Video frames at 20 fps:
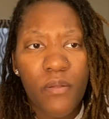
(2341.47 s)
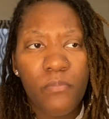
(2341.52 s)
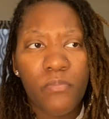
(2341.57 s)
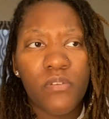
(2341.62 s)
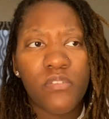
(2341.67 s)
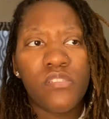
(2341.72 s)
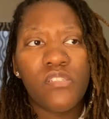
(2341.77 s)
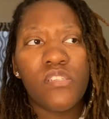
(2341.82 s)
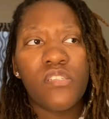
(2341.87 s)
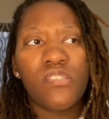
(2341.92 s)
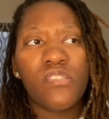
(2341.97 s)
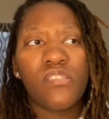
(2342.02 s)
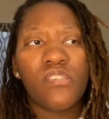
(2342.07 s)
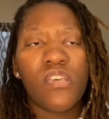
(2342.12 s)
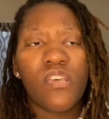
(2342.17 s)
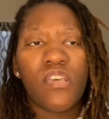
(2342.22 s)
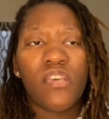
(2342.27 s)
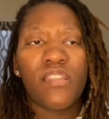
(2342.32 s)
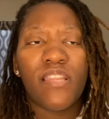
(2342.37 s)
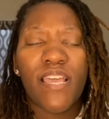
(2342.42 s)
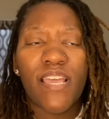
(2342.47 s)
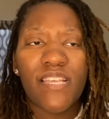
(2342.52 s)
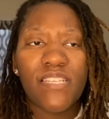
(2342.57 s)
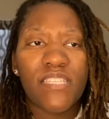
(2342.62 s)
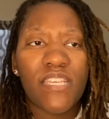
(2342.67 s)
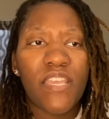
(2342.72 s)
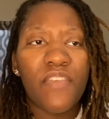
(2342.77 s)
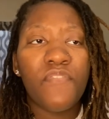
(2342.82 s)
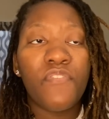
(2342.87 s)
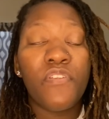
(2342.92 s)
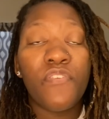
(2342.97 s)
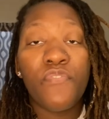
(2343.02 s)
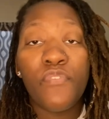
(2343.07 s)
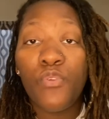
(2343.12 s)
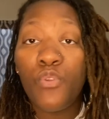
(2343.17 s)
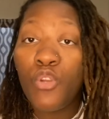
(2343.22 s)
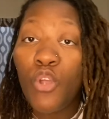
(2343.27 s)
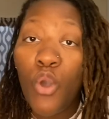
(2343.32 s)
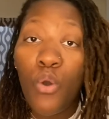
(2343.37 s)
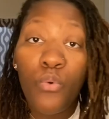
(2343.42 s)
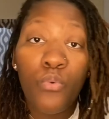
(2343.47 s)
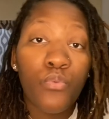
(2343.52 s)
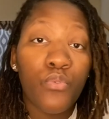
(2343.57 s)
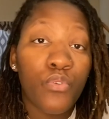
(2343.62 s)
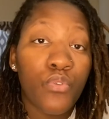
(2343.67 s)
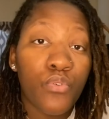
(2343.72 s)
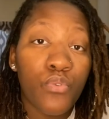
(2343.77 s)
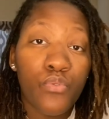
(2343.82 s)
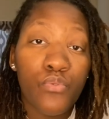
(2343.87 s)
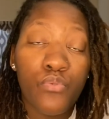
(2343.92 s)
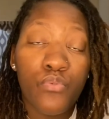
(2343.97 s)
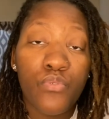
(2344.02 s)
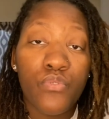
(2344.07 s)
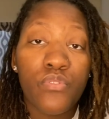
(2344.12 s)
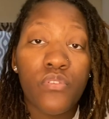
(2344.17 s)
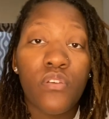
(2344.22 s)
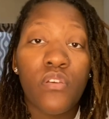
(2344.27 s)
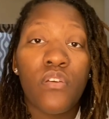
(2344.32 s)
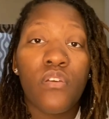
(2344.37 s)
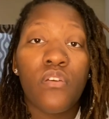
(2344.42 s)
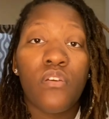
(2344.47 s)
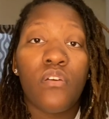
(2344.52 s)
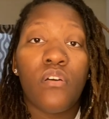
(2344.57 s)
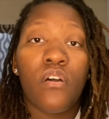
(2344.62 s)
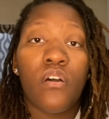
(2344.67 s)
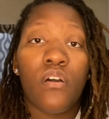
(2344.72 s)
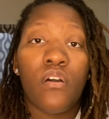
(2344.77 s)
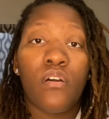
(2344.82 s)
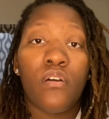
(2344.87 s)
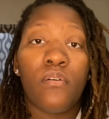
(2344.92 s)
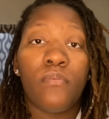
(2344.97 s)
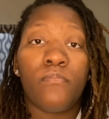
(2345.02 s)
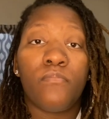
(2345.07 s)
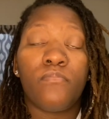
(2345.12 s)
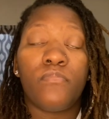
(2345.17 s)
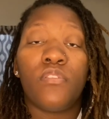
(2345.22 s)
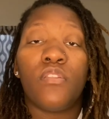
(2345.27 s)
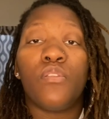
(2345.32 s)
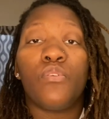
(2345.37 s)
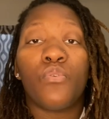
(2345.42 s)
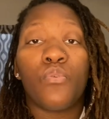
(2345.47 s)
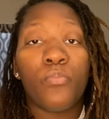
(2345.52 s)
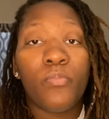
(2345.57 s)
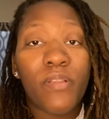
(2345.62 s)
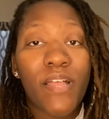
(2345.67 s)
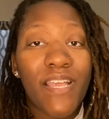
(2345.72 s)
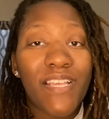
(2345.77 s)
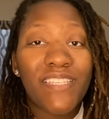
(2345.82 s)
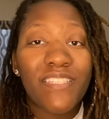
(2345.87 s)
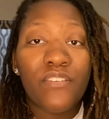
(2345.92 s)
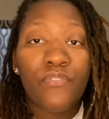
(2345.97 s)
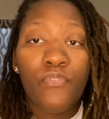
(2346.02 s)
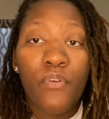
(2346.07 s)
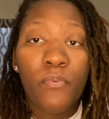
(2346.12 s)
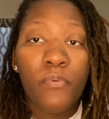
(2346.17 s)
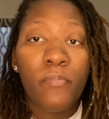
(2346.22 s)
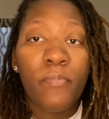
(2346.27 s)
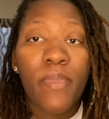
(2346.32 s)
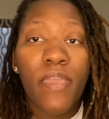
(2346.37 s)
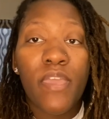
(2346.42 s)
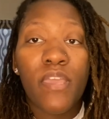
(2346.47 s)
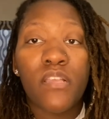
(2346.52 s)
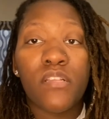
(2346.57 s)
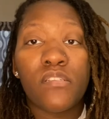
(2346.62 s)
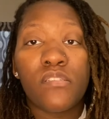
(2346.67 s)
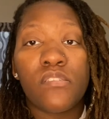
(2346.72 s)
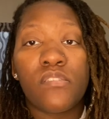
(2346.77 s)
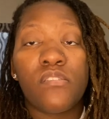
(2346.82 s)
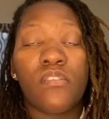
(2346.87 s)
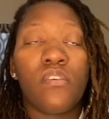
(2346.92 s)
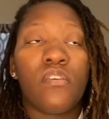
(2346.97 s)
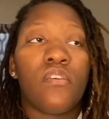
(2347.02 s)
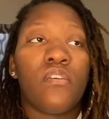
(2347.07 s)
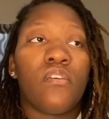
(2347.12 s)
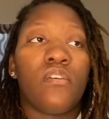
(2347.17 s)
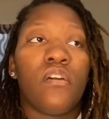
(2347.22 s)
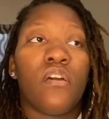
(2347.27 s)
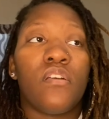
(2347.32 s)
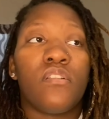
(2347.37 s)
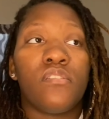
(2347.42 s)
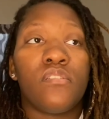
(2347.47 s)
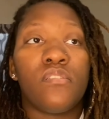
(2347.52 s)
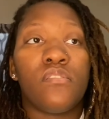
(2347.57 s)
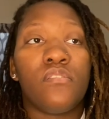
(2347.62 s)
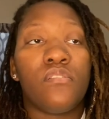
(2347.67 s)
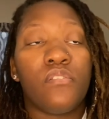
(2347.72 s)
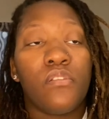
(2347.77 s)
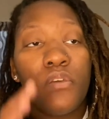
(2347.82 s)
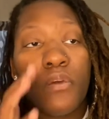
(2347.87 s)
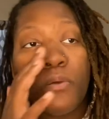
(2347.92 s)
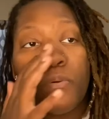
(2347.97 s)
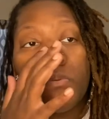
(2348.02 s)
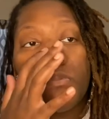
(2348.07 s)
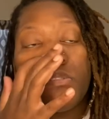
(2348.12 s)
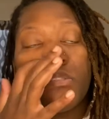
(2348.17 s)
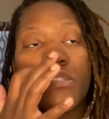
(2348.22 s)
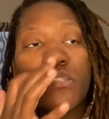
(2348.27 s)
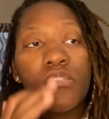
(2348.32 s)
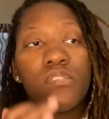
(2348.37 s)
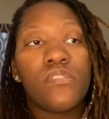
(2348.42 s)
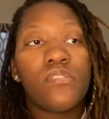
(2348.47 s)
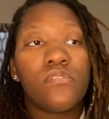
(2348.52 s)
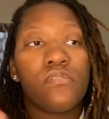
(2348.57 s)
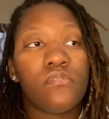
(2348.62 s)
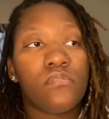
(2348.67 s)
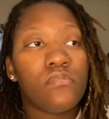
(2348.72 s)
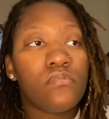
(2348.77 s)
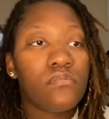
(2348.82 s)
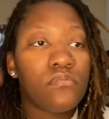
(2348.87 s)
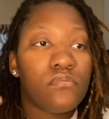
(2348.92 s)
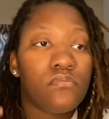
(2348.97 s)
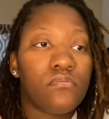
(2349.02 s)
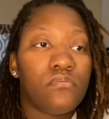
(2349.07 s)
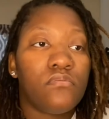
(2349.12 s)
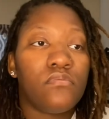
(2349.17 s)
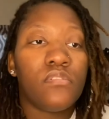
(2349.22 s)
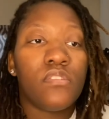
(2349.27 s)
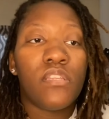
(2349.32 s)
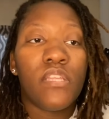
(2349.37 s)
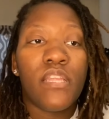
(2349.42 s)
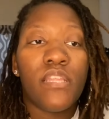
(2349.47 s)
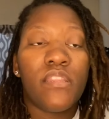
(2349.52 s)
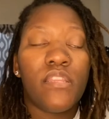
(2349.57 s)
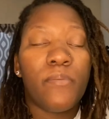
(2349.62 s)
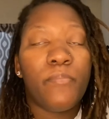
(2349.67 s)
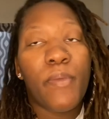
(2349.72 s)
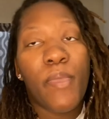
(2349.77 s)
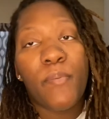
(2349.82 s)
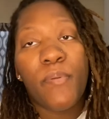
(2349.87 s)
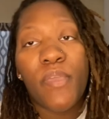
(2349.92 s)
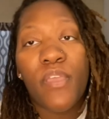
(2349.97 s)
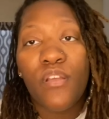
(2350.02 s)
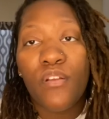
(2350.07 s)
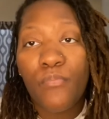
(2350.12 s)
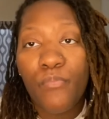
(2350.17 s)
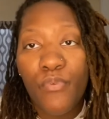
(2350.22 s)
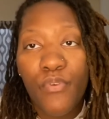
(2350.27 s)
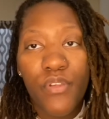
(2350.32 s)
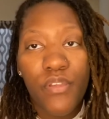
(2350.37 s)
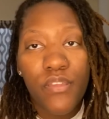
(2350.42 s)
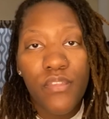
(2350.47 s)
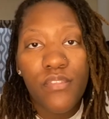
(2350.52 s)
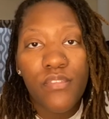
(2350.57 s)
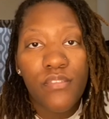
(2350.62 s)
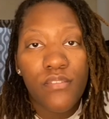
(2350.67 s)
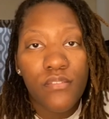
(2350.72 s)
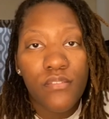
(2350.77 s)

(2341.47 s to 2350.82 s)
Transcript: but just like I said even if you don't use um, the little plastic rubber bands um, you know just let the baby hair breathe